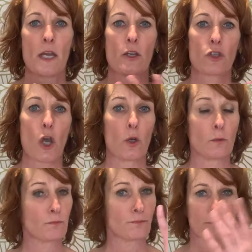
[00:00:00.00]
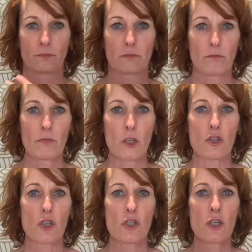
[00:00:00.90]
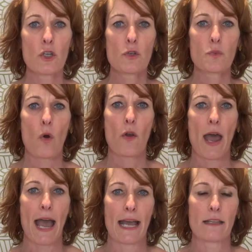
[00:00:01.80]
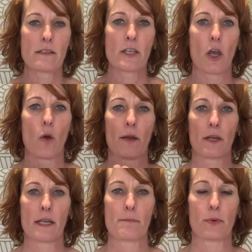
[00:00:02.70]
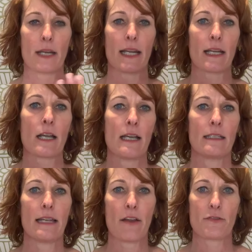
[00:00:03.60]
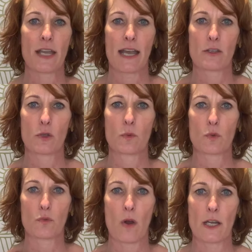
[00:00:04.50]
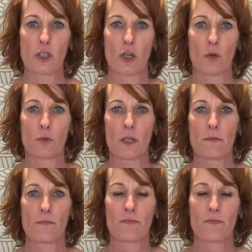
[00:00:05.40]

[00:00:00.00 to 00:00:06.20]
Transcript: So just use one hand. So I'm going to bring left hand towards right shoulder,